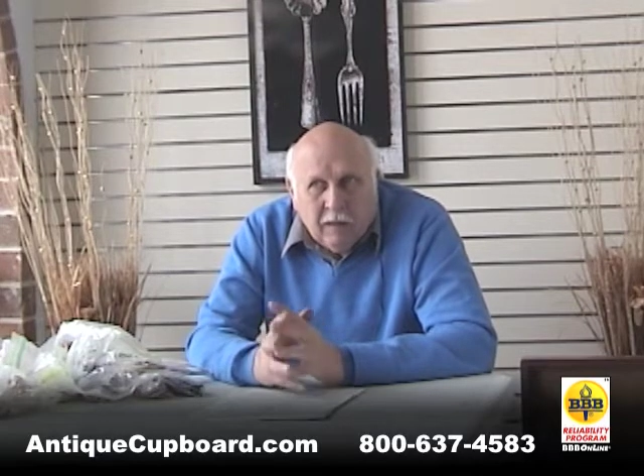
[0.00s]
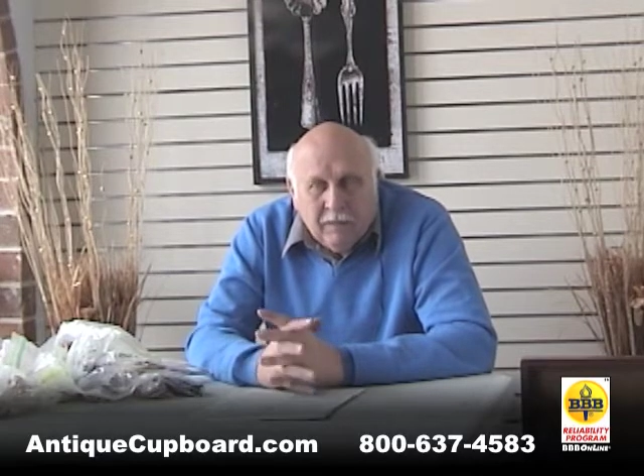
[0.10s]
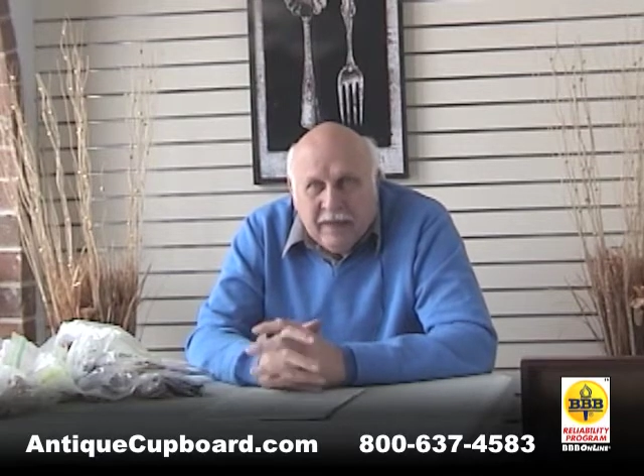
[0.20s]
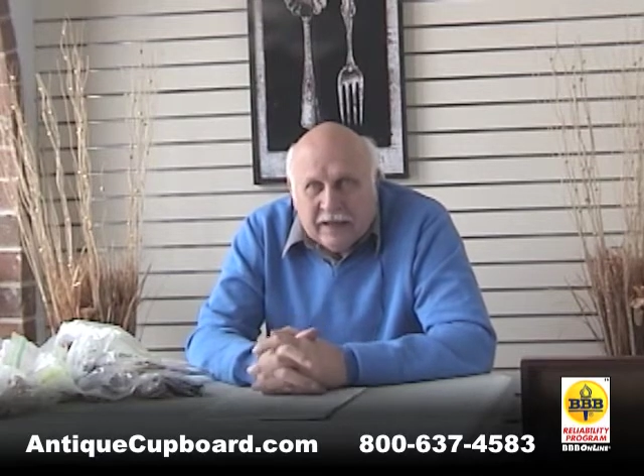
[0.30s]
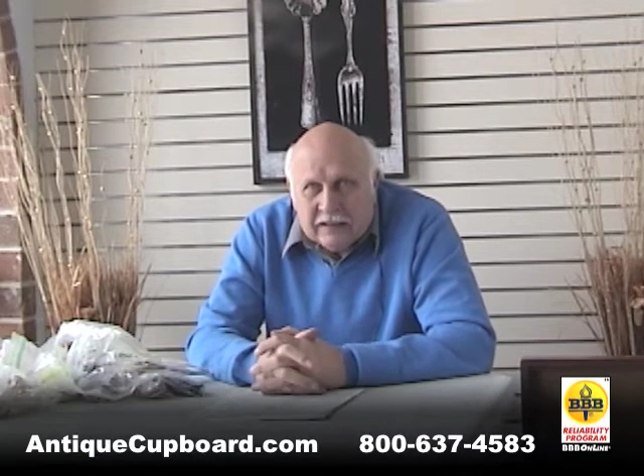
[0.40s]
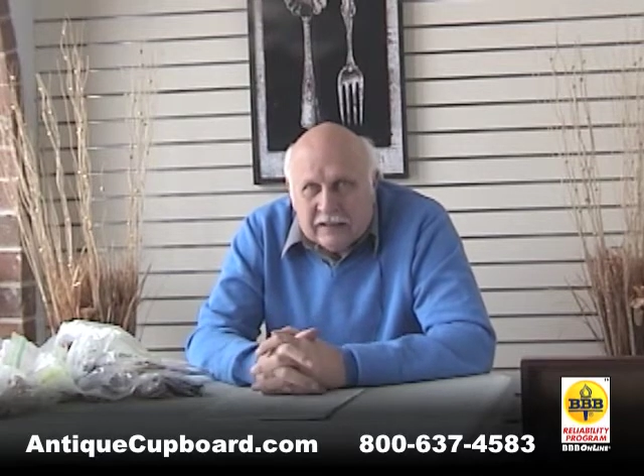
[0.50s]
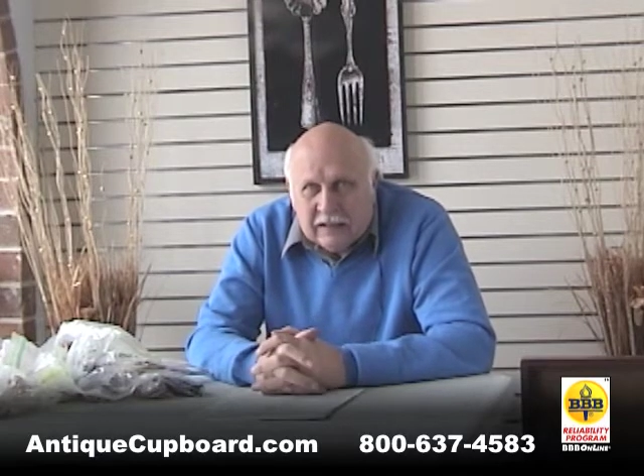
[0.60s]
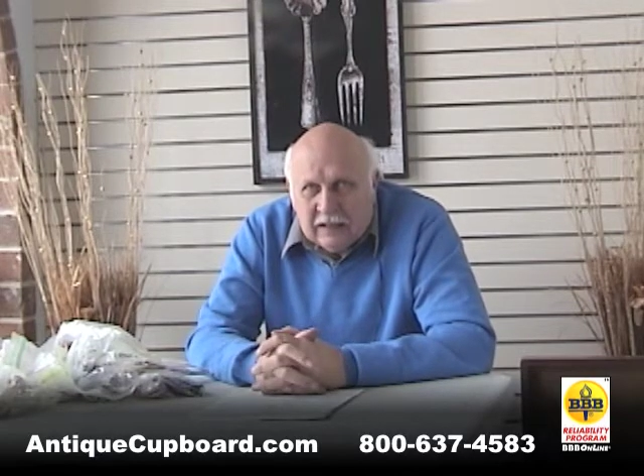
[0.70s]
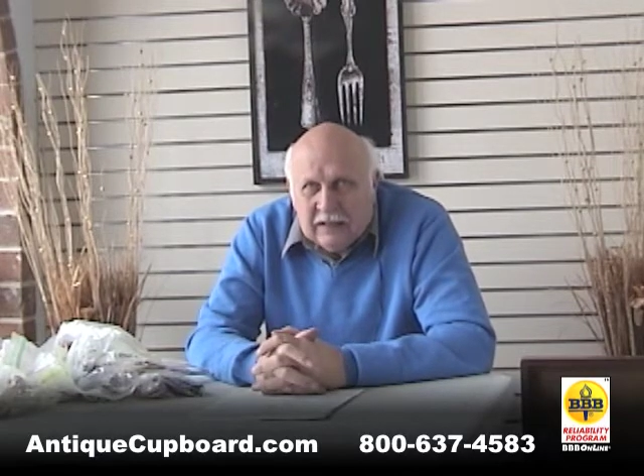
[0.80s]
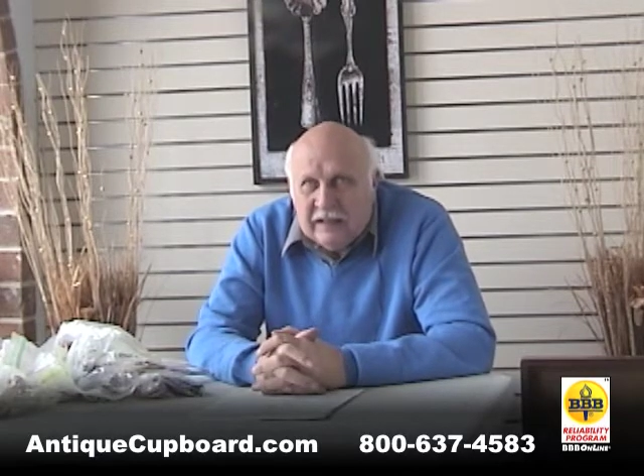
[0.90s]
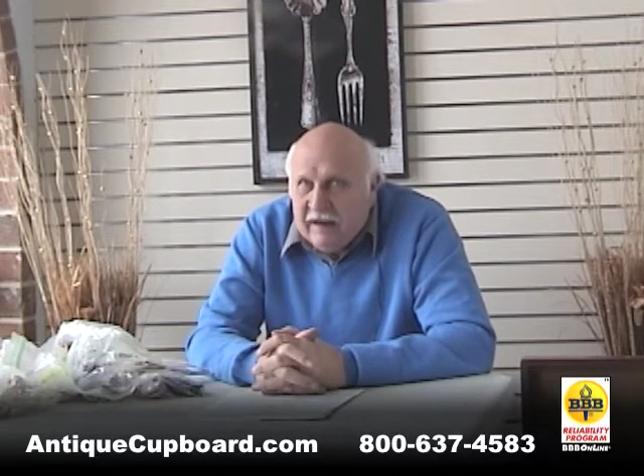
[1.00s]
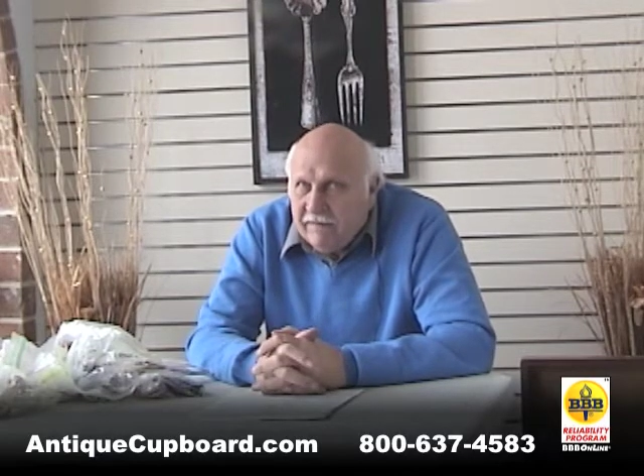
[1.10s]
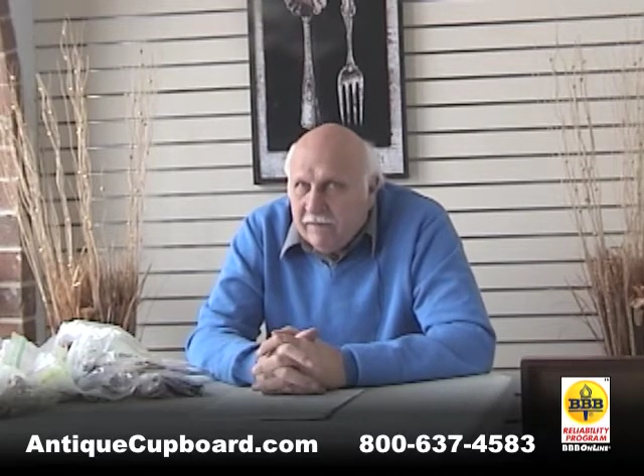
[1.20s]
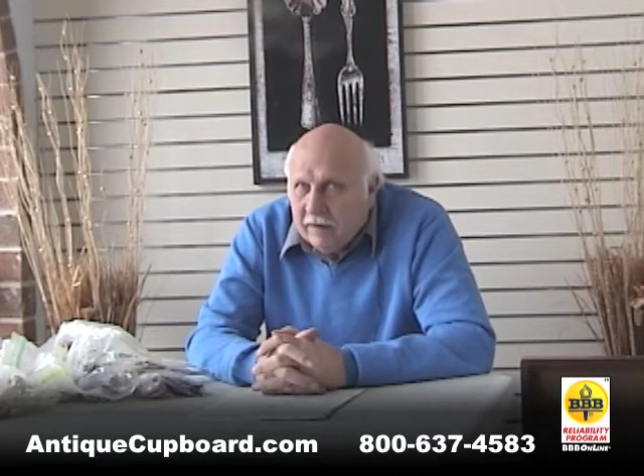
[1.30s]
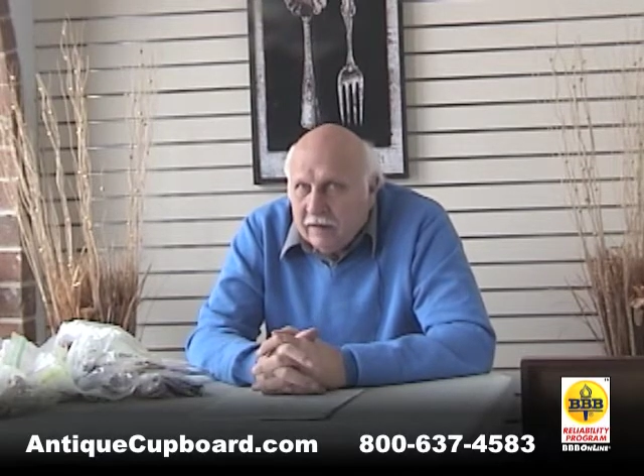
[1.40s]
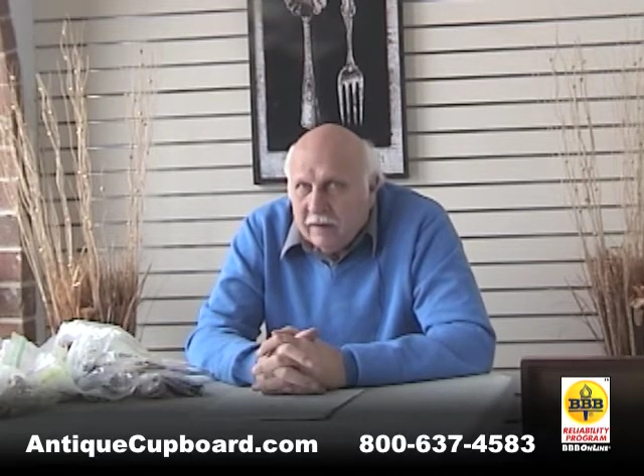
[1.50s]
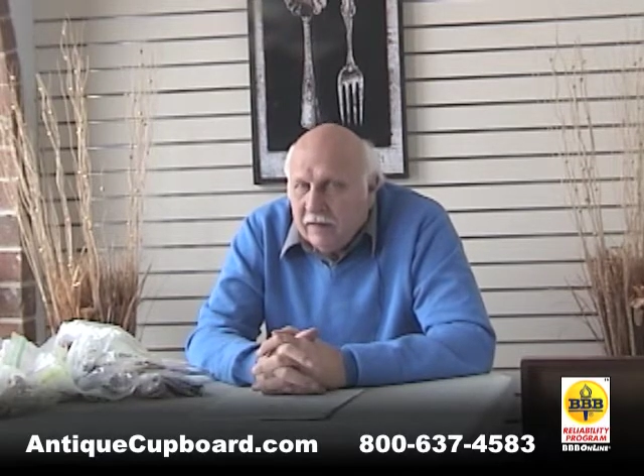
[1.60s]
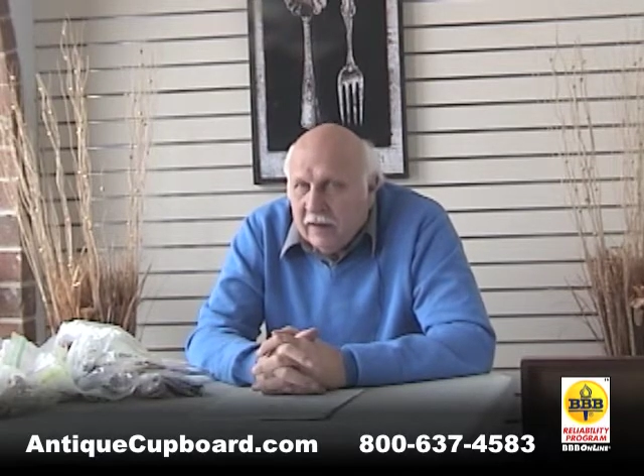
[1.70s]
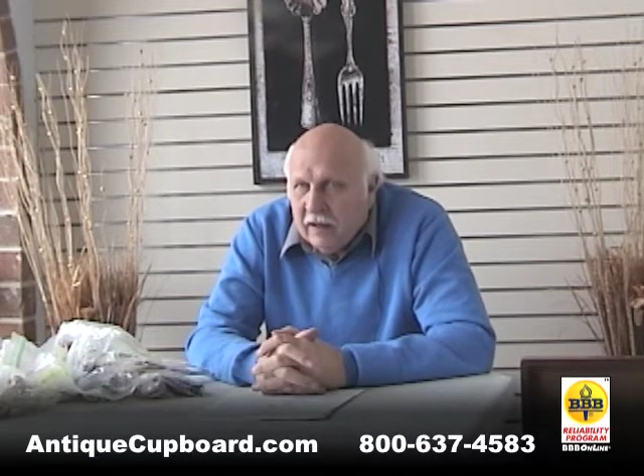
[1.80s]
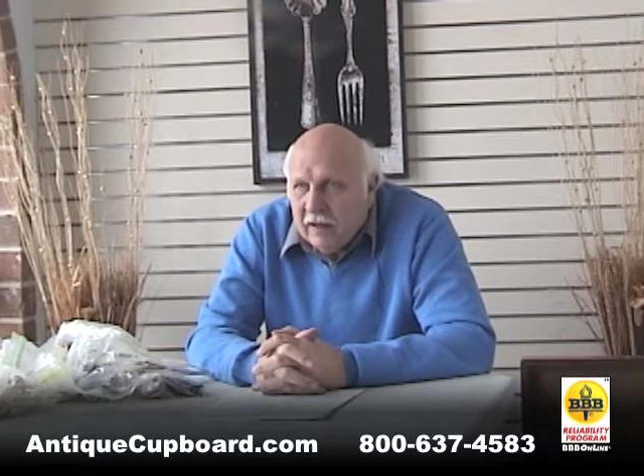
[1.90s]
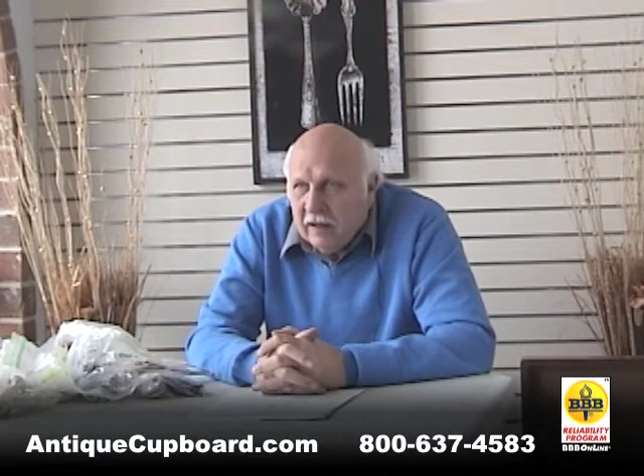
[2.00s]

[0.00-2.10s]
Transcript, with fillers: That's different than